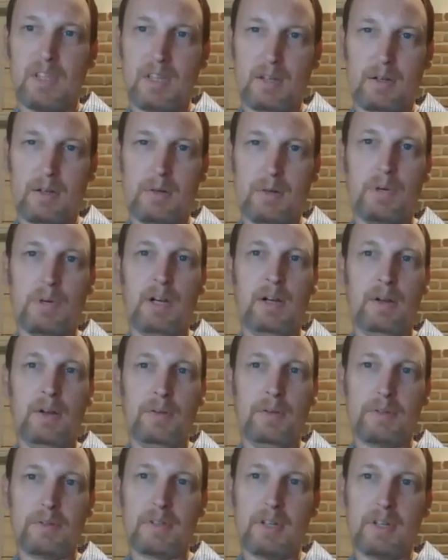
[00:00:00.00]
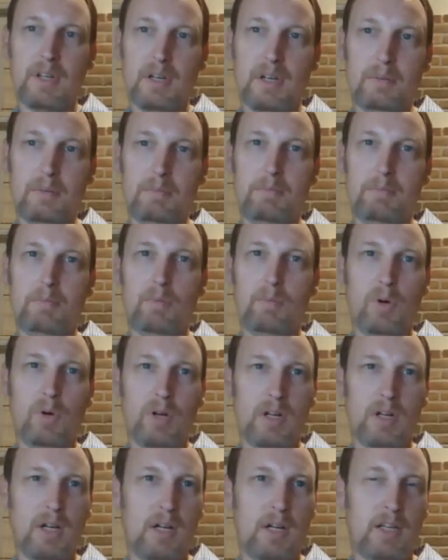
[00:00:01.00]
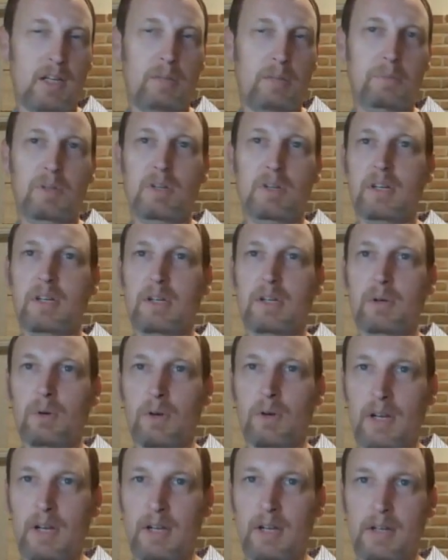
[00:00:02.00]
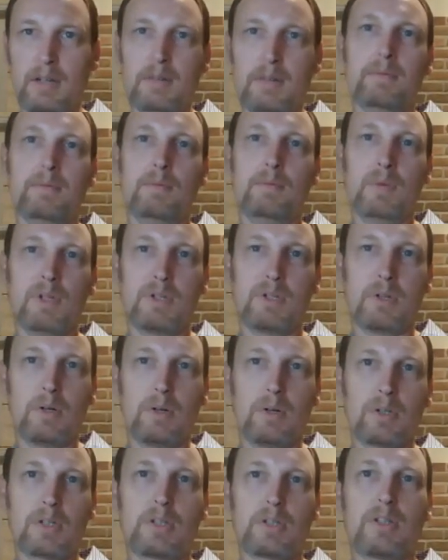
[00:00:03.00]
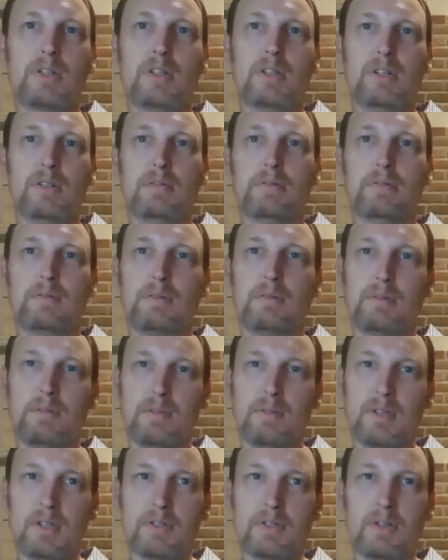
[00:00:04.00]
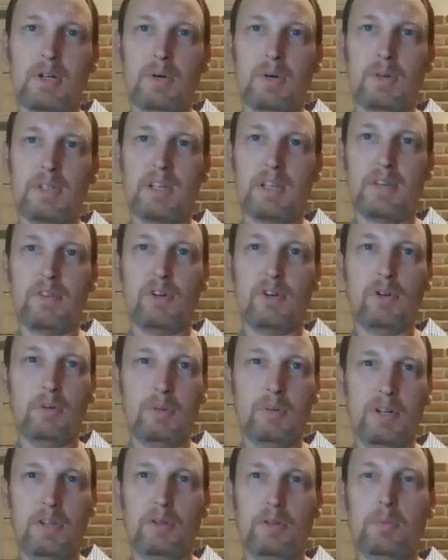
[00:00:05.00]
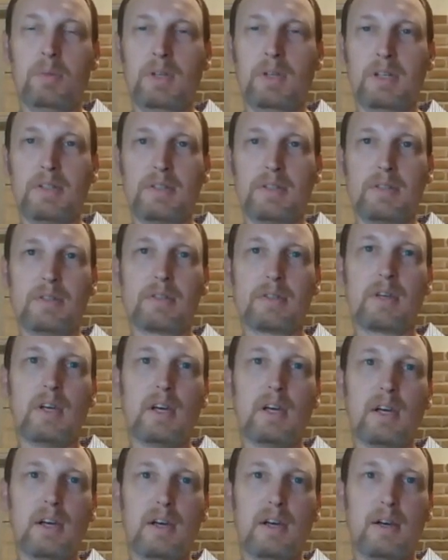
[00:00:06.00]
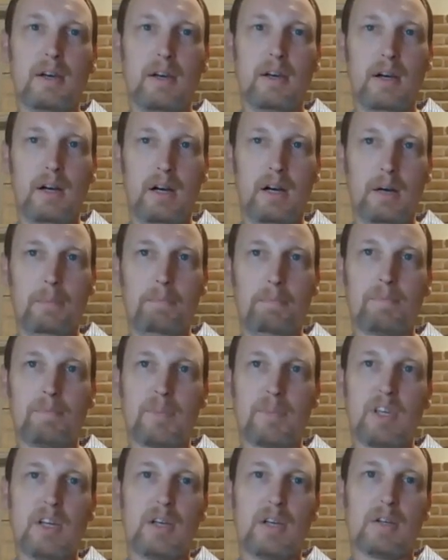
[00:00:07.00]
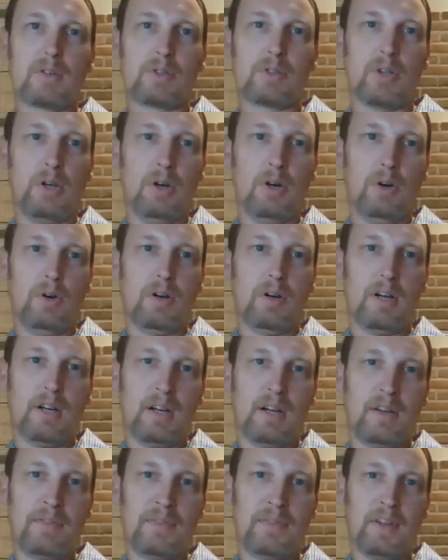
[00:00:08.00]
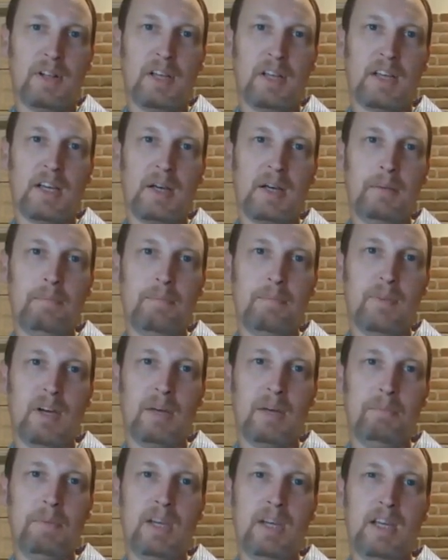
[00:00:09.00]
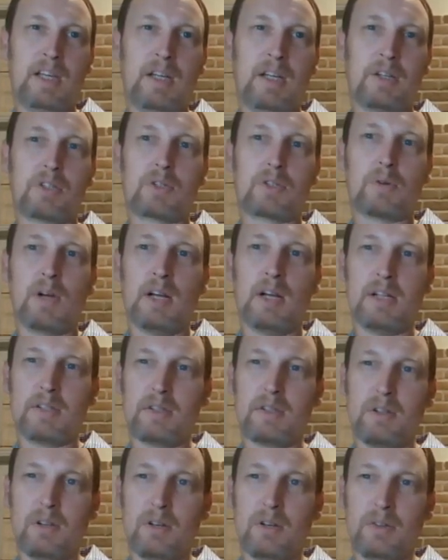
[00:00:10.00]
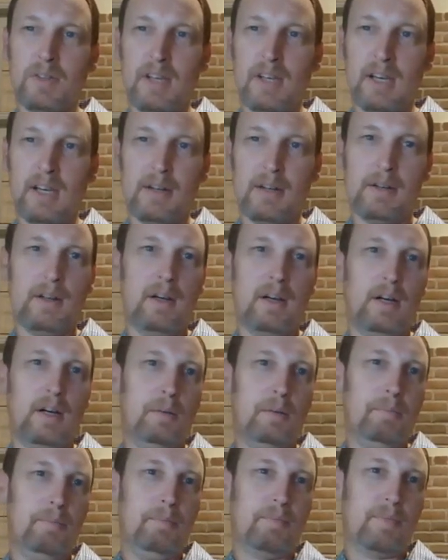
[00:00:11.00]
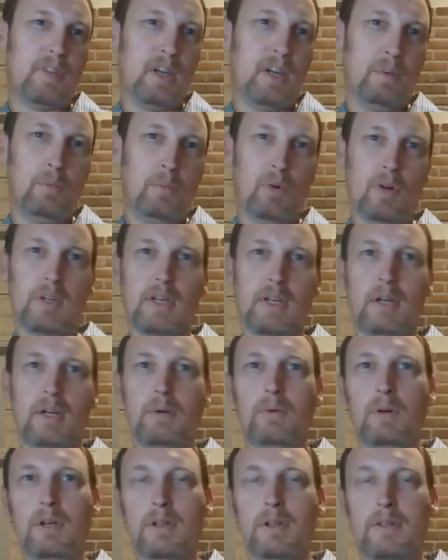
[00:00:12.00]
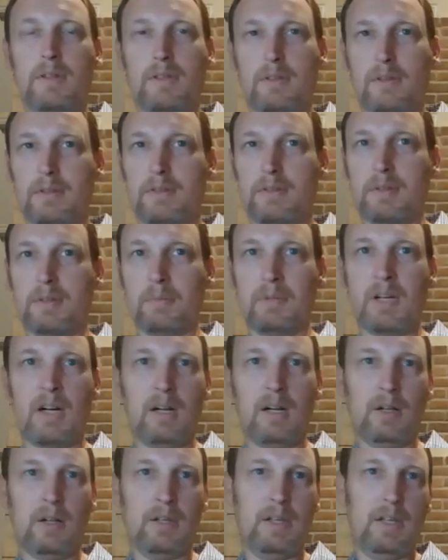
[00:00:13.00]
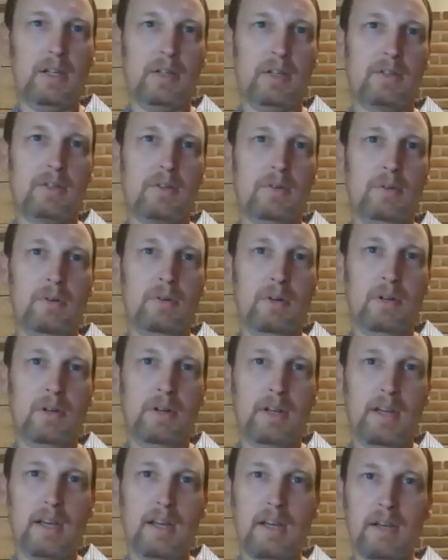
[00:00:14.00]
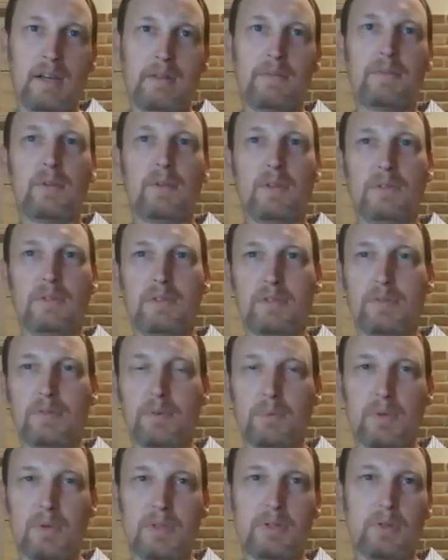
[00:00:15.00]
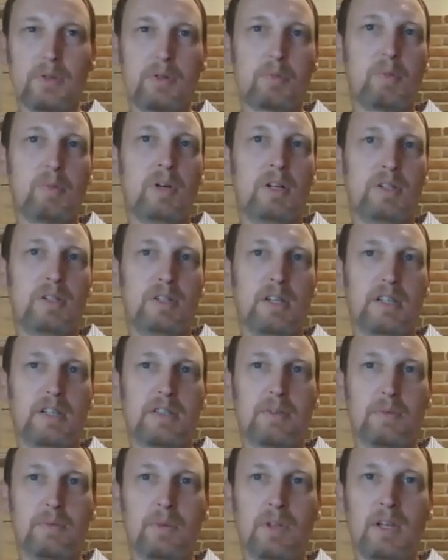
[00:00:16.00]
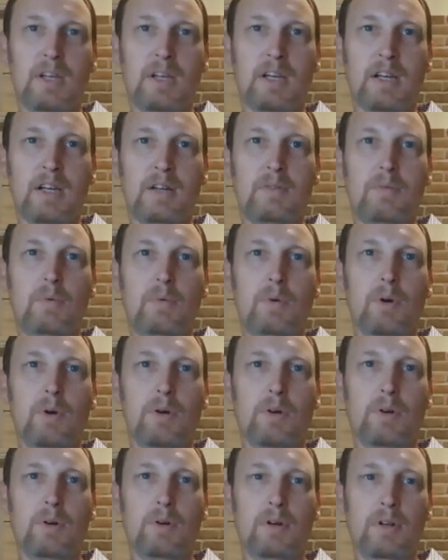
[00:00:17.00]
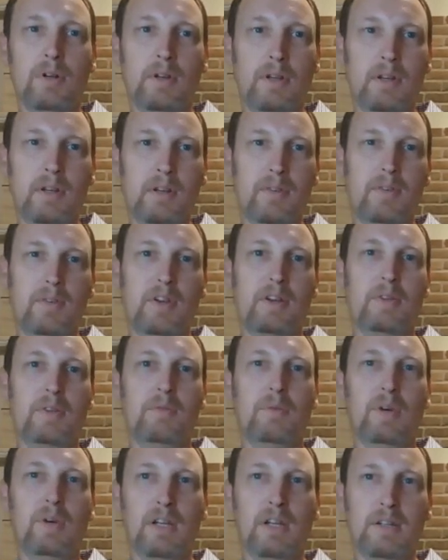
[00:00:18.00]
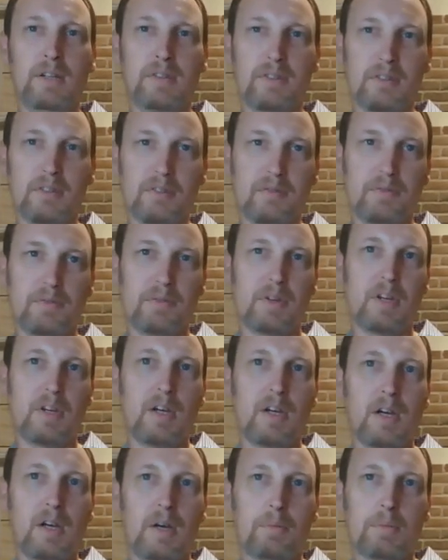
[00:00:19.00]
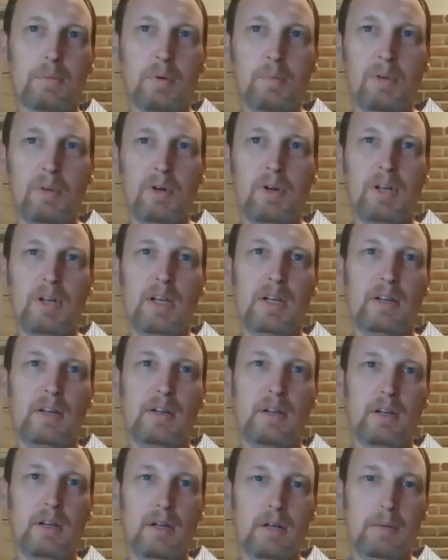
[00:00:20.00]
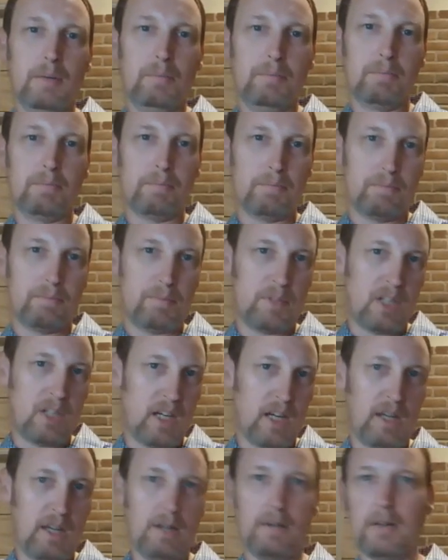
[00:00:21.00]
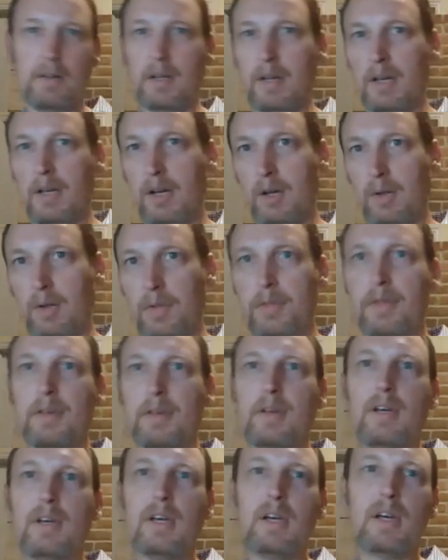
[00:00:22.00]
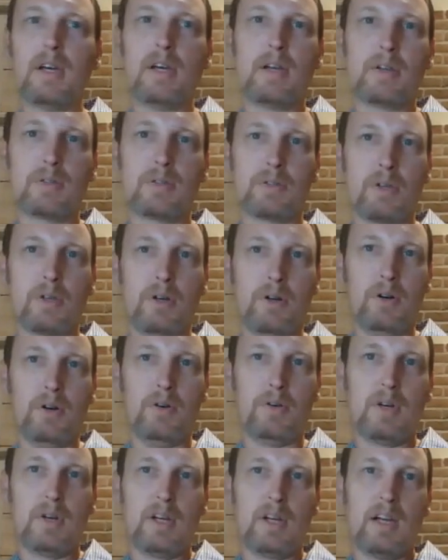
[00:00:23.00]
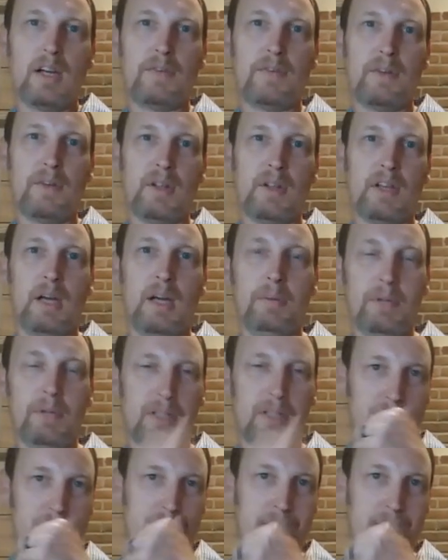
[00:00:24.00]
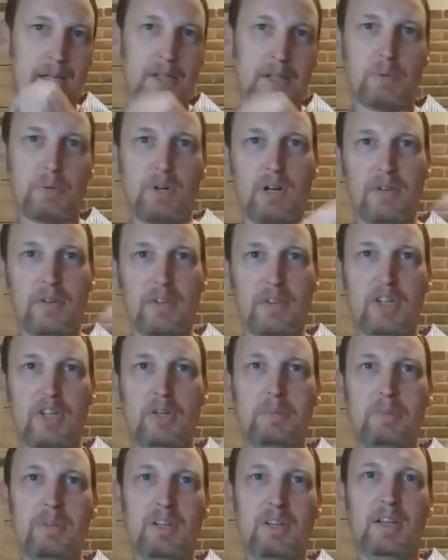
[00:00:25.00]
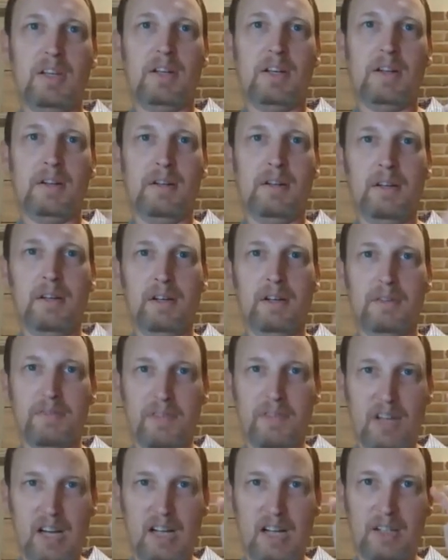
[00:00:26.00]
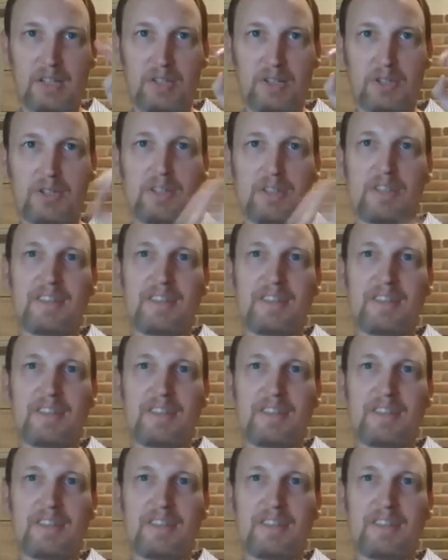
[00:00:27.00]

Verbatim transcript: around more kind of community-oriented research that doesn't always have a home in other places. So I feel like I'm making strides along that. I'm working with some colleagues on a handful of different research projects that really kind of work on innovative ways of promoting diet and health. So I feel like I'm at the stage where I've accumulated enough knowledge